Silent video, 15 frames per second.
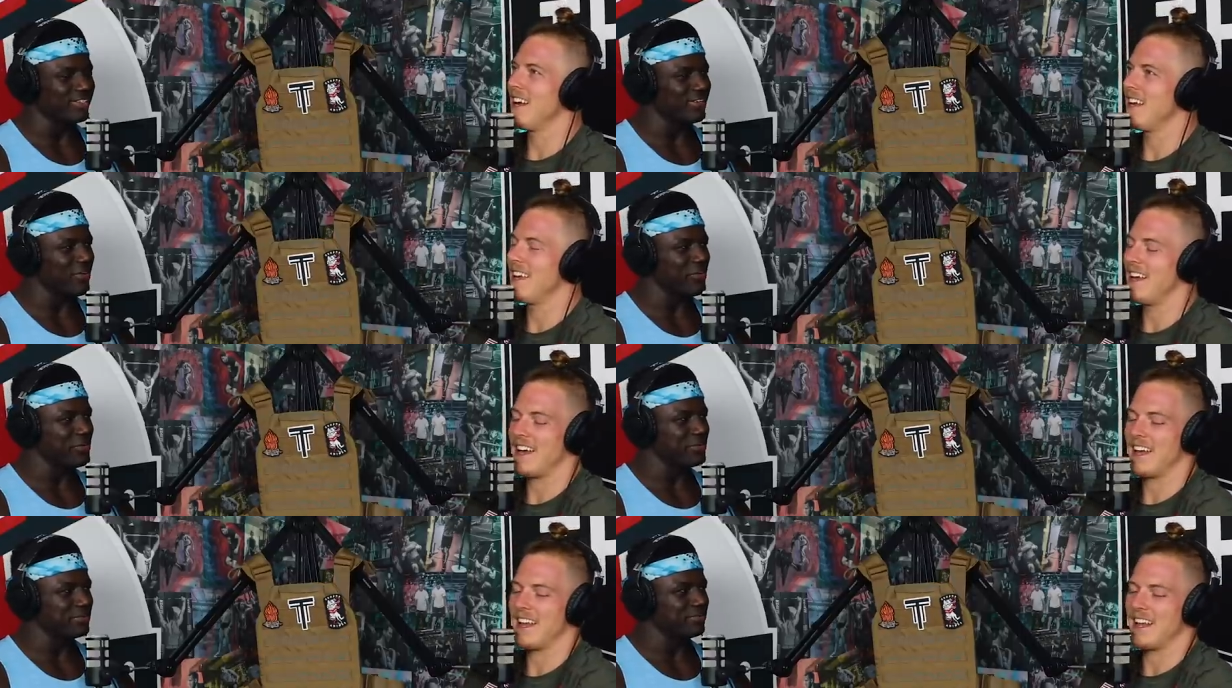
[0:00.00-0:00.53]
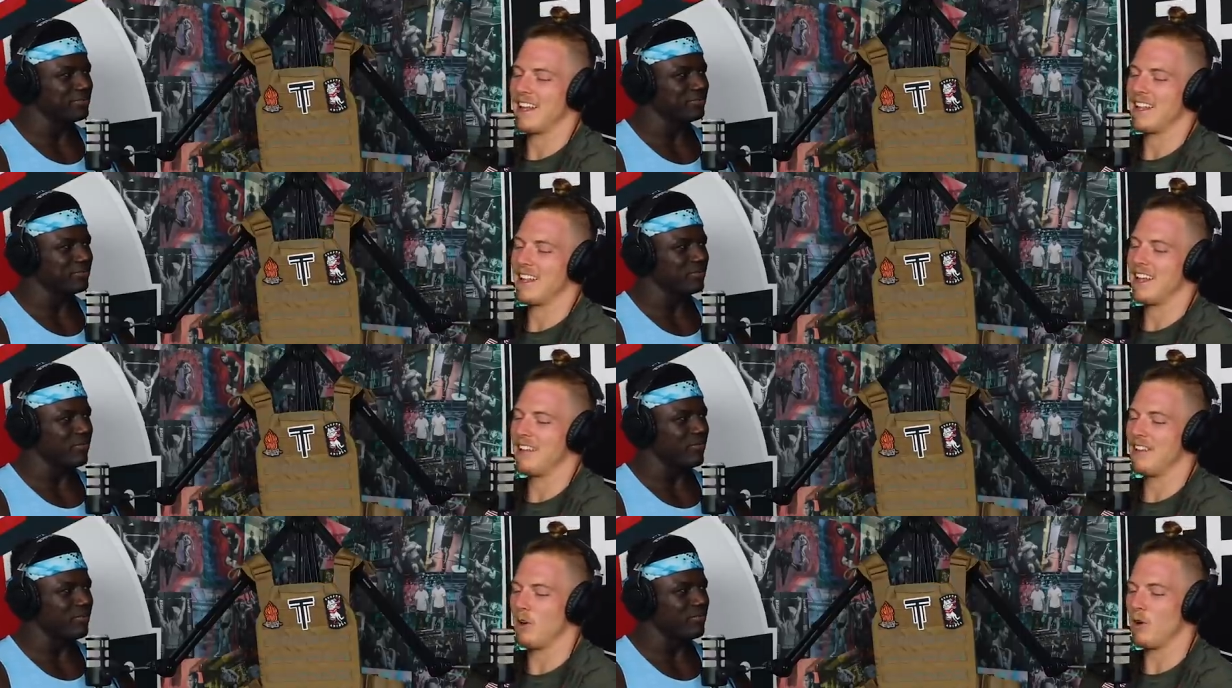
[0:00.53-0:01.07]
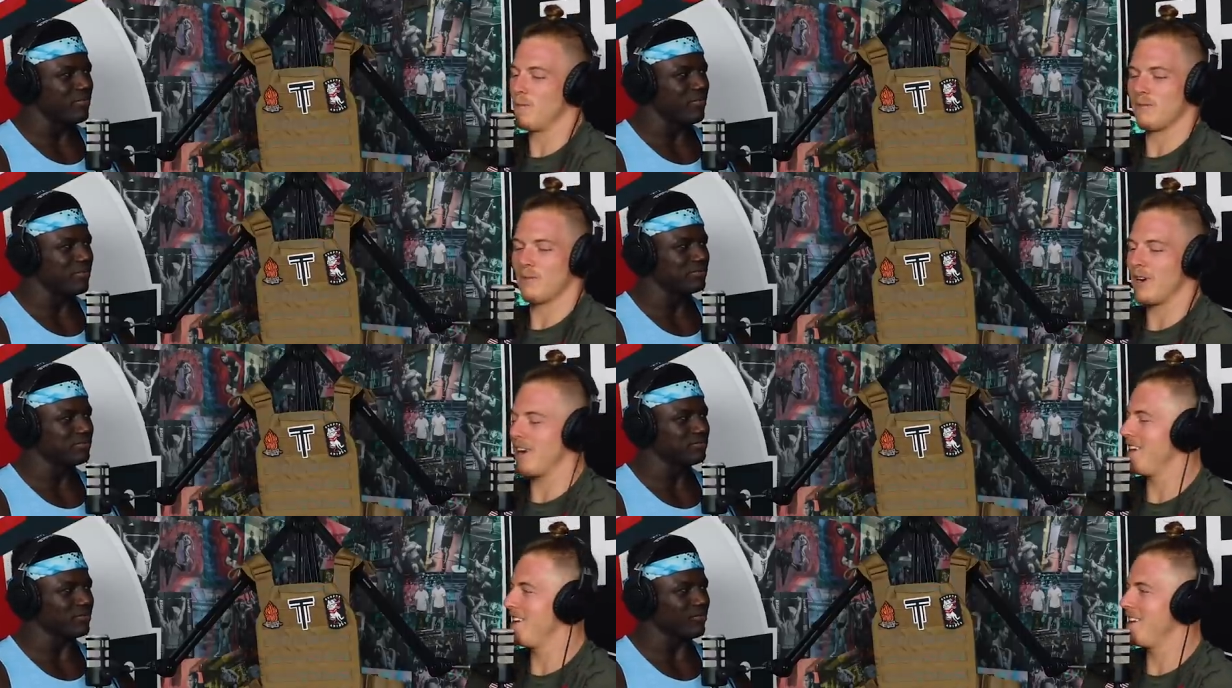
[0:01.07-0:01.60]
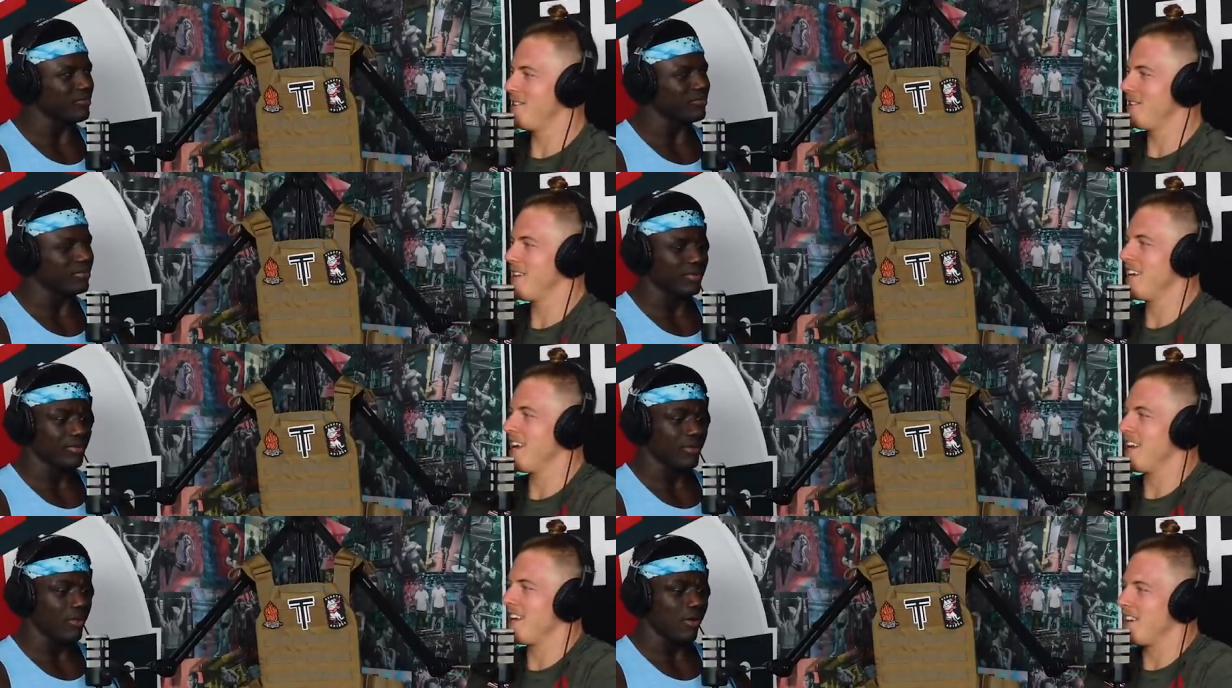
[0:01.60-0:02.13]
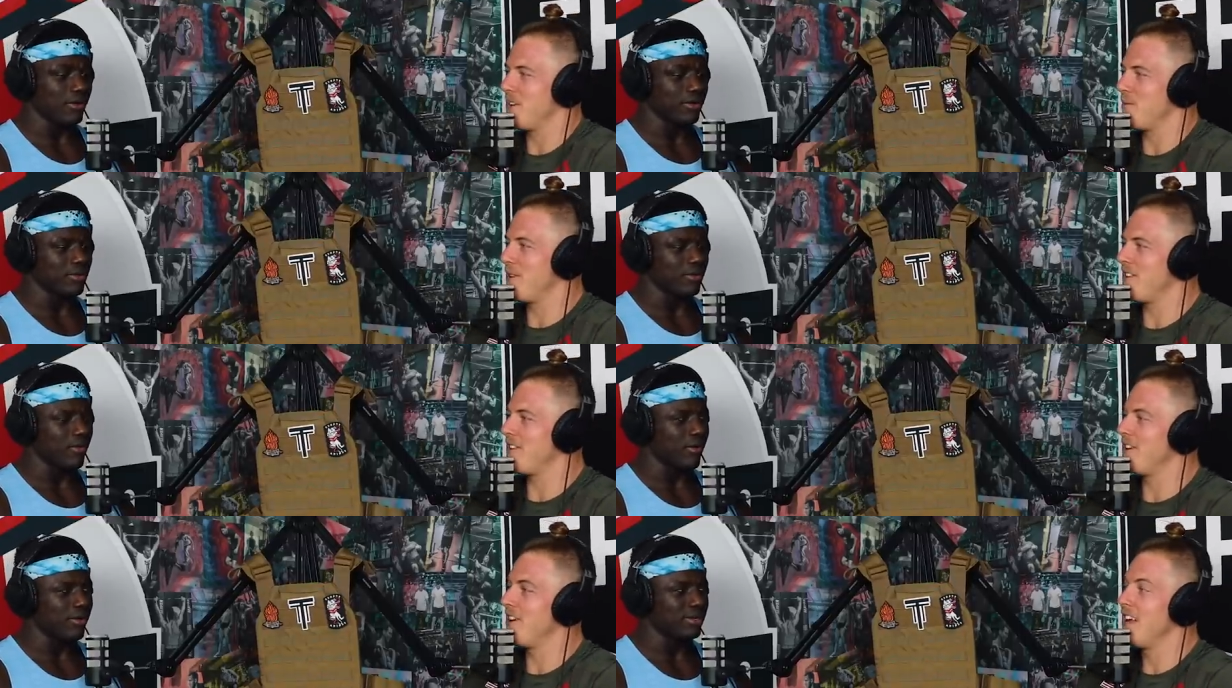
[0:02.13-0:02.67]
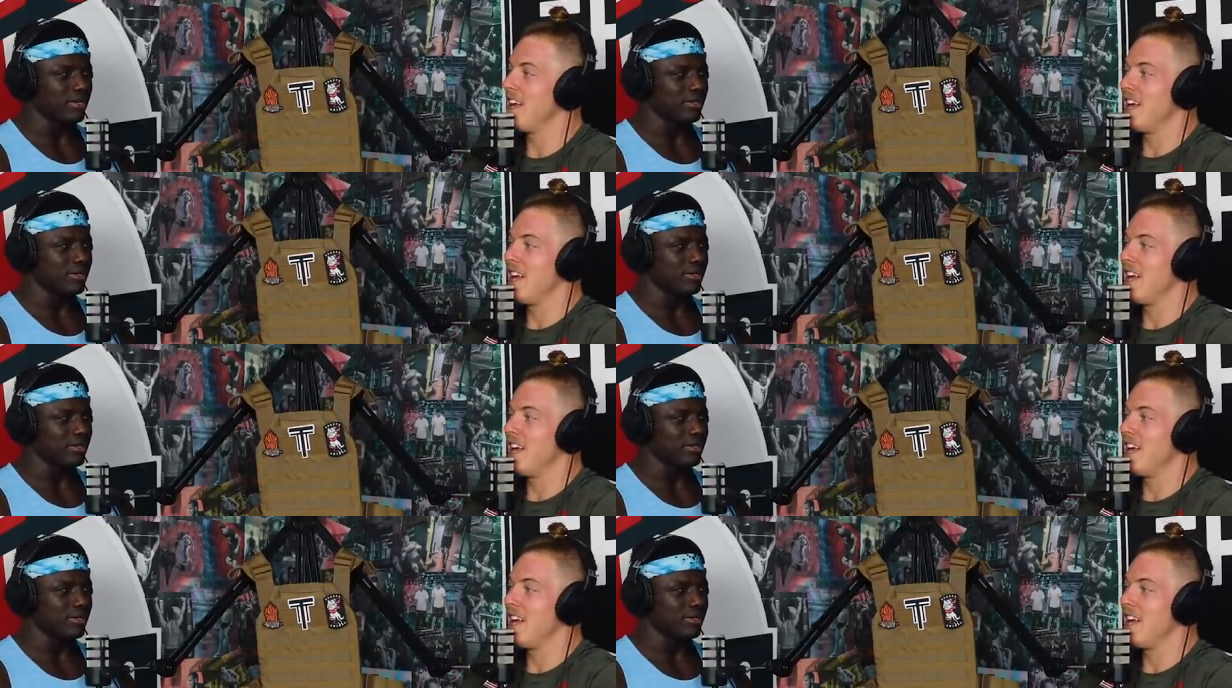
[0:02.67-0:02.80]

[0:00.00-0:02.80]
Speaker 1: Yeah. Oh, why did I do that again? Didn't mean to.